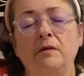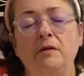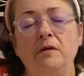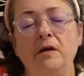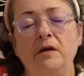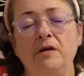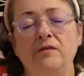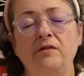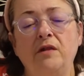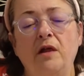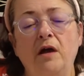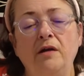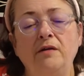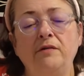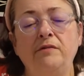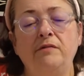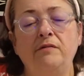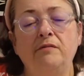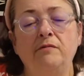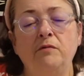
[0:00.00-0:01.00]
Yeah, it
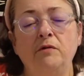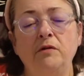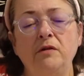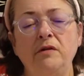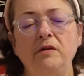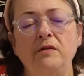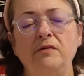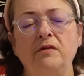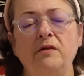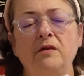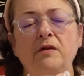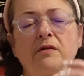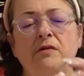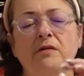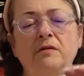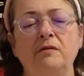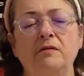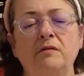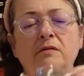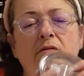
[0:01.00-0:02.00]
slides really easily, too.